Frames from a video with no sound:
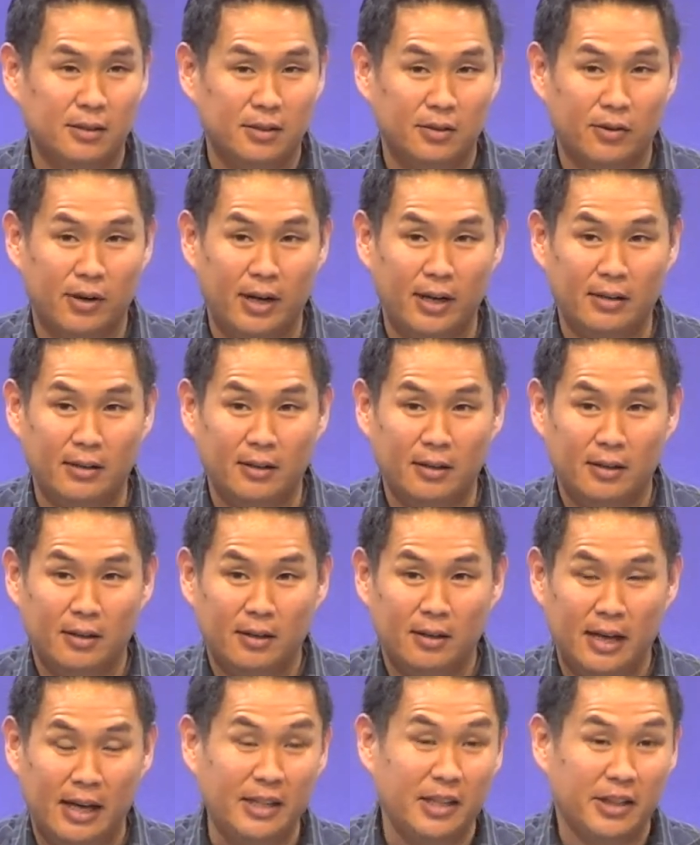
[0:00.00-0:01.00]
Right?
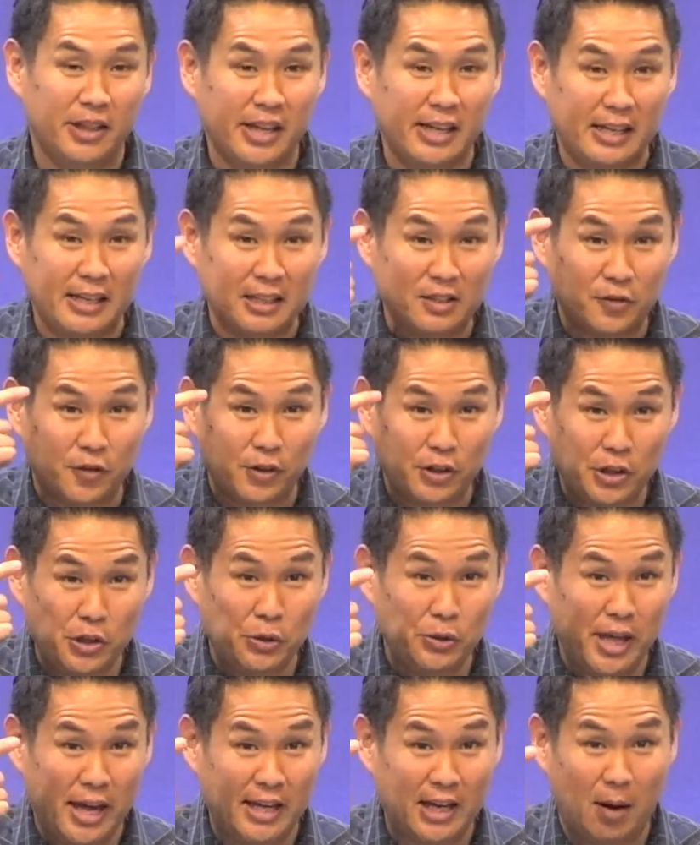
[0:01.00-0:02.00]
And the thing is, for you,
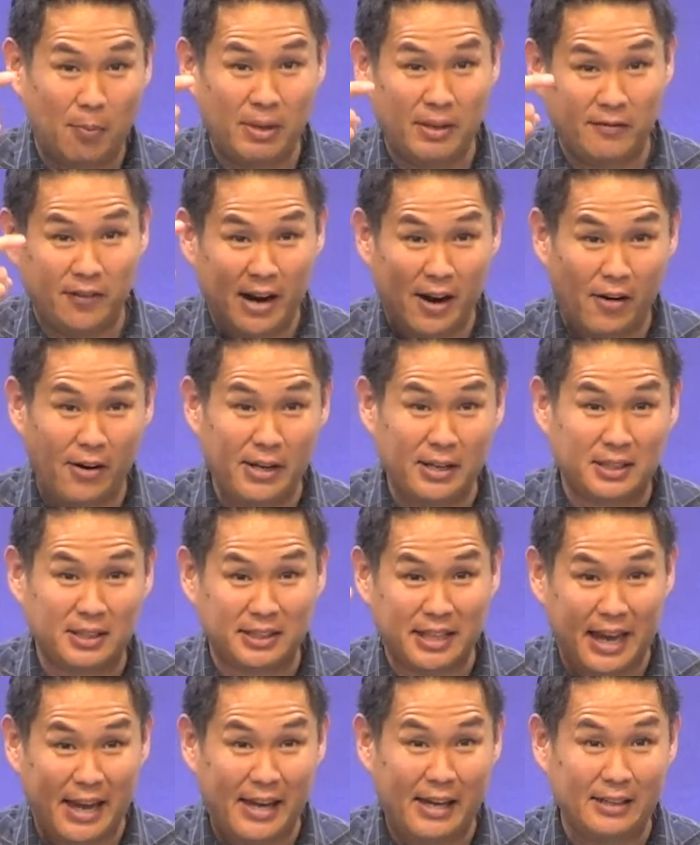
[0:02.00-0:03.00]
they come in various
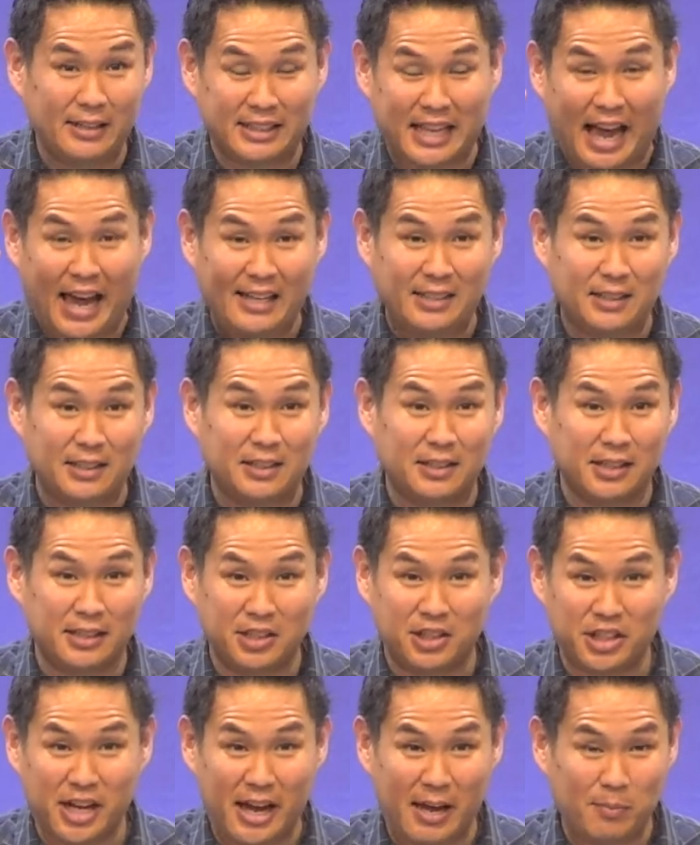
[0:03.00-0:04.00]
sa- sizes and
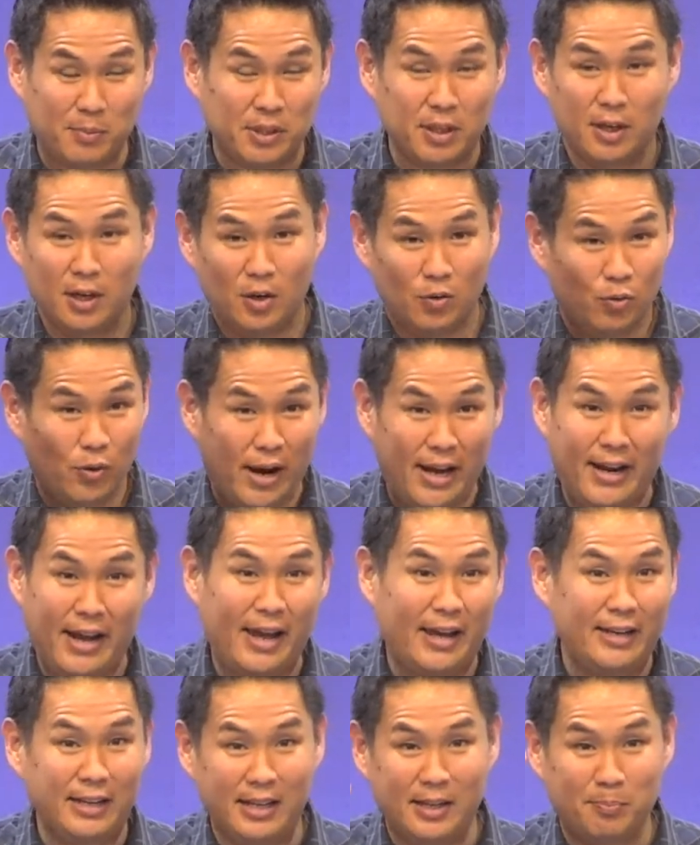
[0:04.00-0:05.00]
shapes
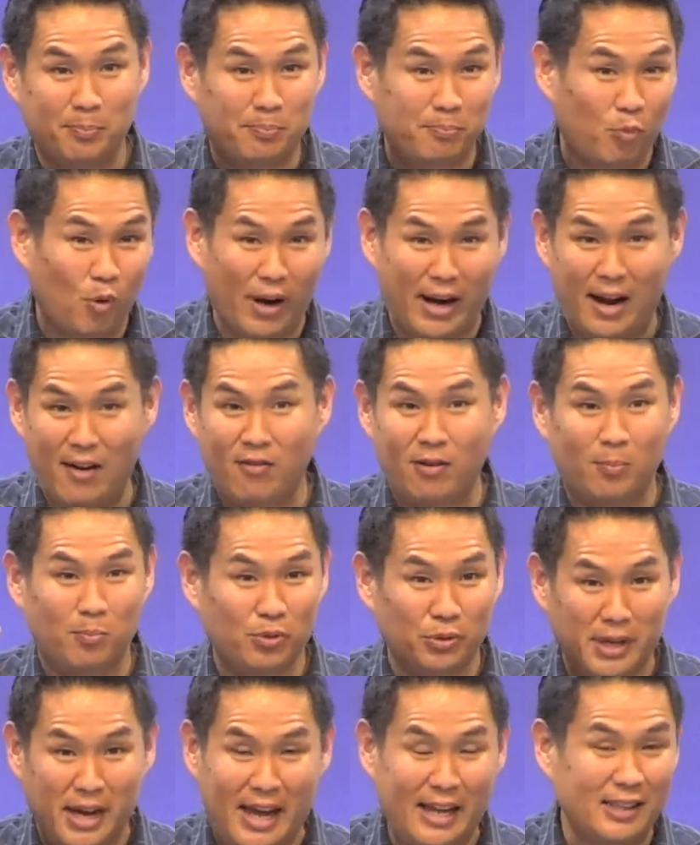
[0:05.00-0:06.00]
redheaded, whatever,
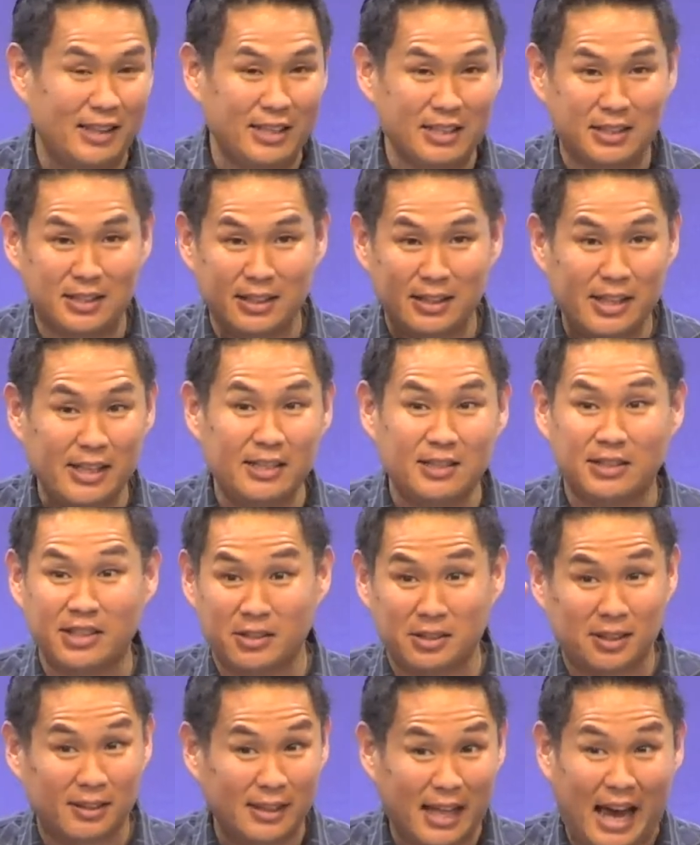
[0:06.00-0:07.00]
brunette, this and this.
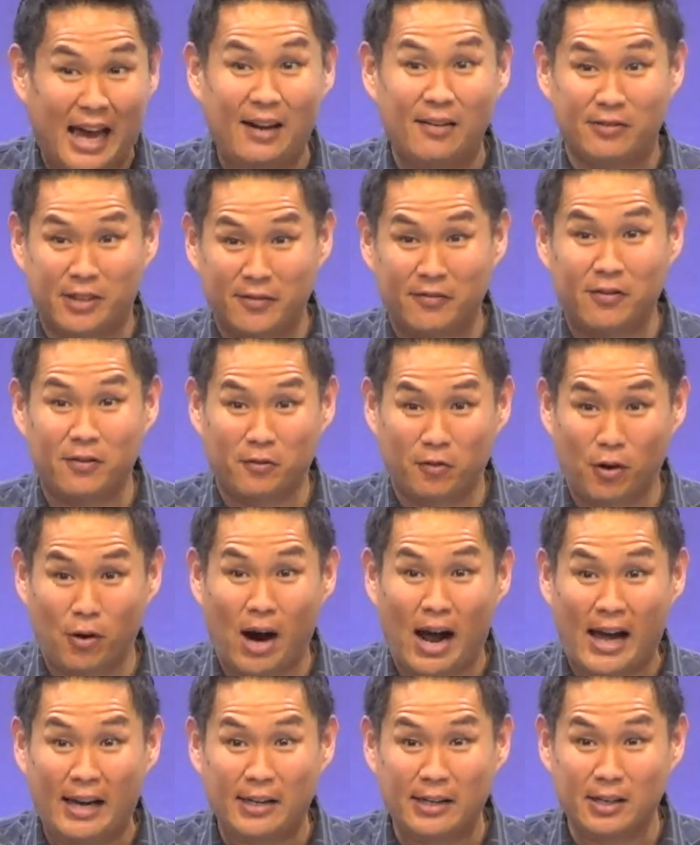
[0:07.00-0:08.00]
There's a lot of different
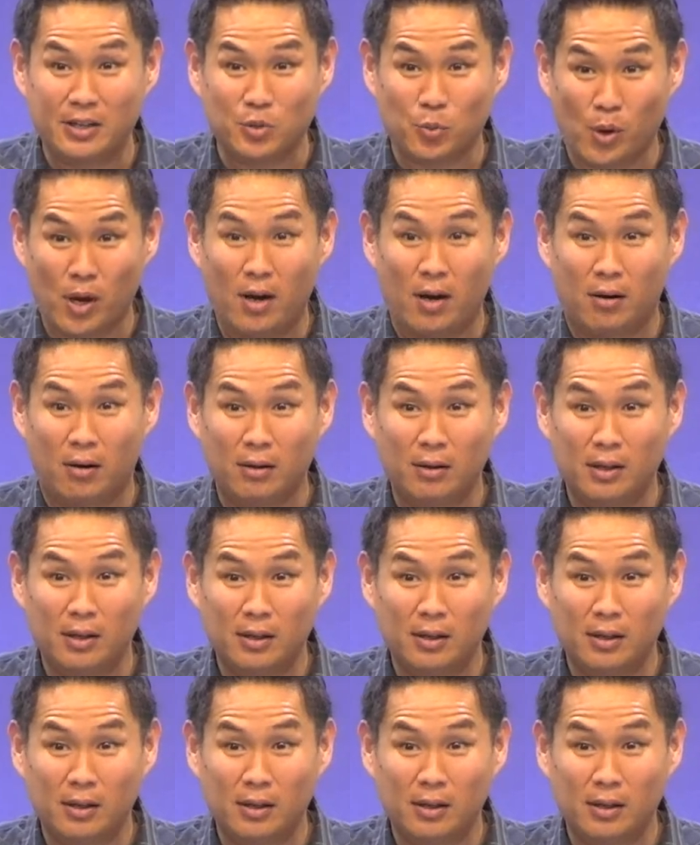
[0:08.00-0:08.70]
variety as well.